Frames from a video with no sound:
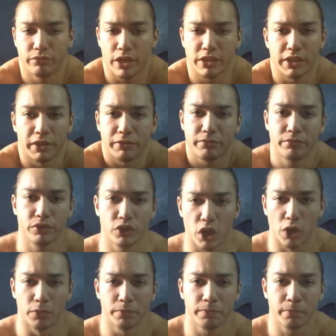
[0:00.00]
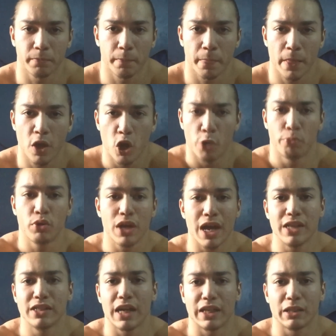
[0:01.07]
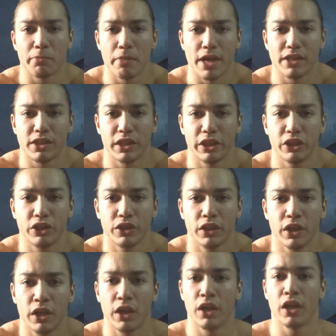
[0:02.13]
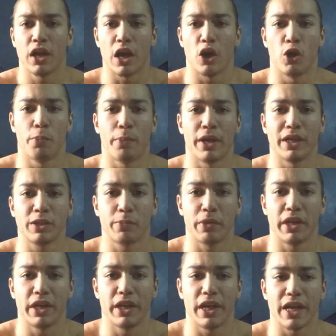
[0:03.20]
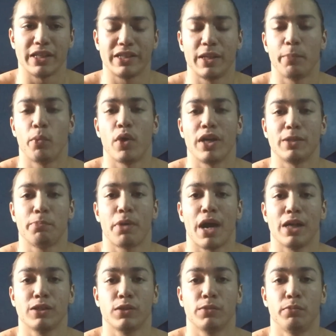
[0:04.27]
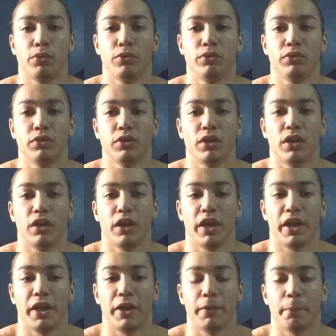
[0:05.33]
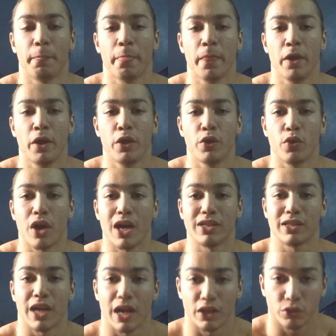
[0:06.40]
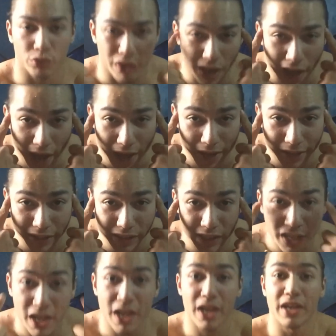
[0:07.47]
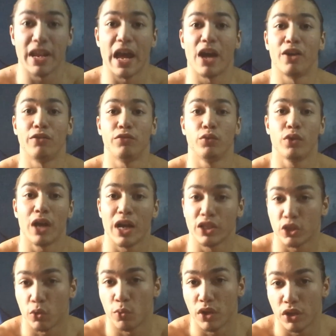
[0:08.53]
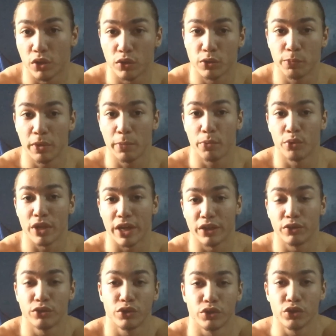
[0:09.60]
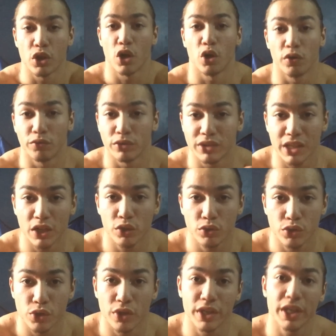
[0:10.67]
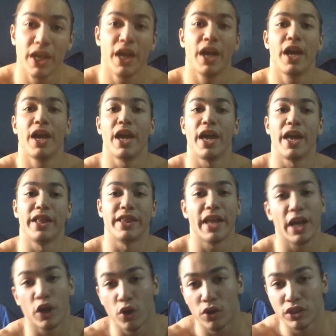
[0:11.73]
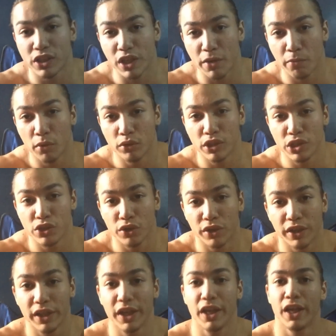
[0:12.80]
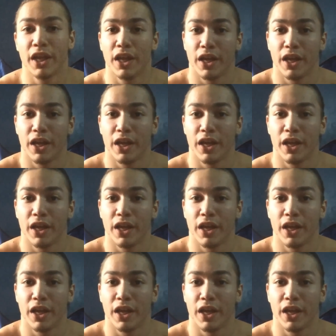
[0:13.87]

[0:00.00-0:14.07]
That's it. So, hope you guys got the message. I hope I explained it as simple as possible. And you guys got it through your heads. Now, if you guys are one of those people that used to start off with single joint and then go into your multi-joint,